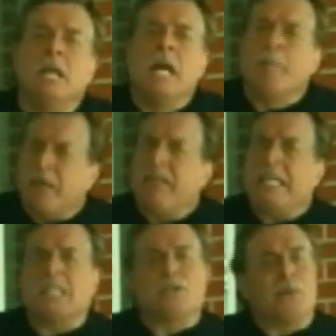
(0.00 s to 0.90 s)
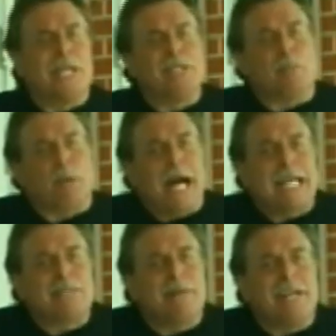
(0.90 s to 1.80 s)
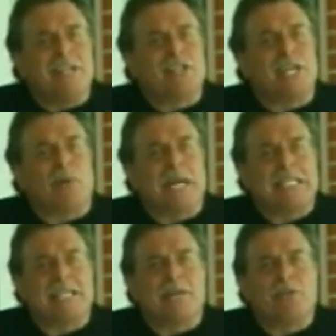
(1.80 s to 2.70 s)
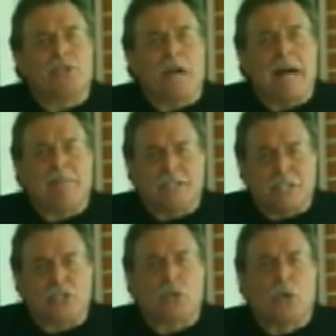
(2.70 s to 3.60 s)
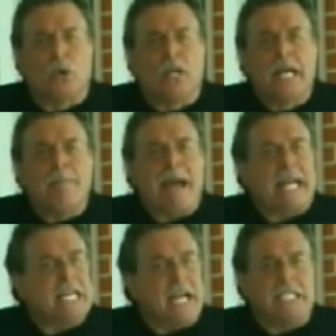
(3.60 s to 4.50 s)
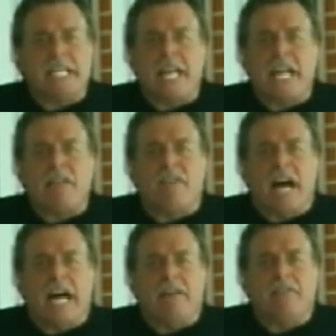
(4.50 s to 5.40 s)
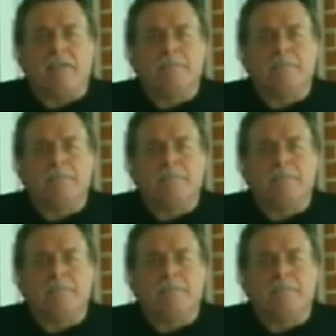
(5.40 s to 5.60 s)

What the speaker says: But that doesn't really surprise me. You see, wrestling was dropped at this school back in 1985.